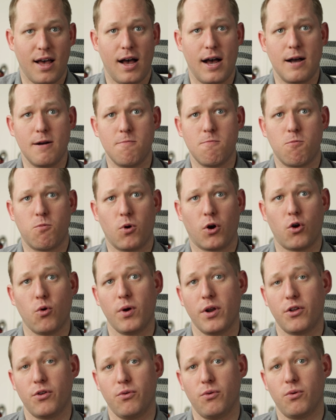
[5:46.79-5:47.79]
We're
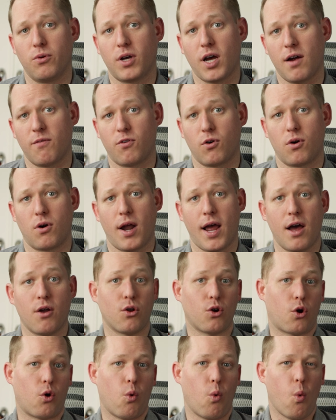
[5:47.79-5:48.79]
going to cover how
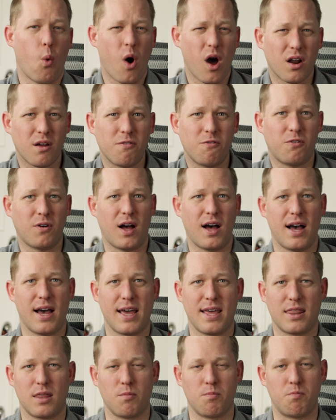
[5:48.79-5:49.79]
to
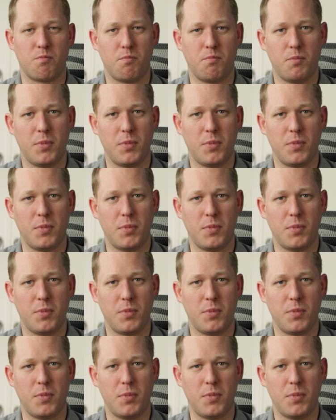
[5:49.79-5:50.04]
quantify the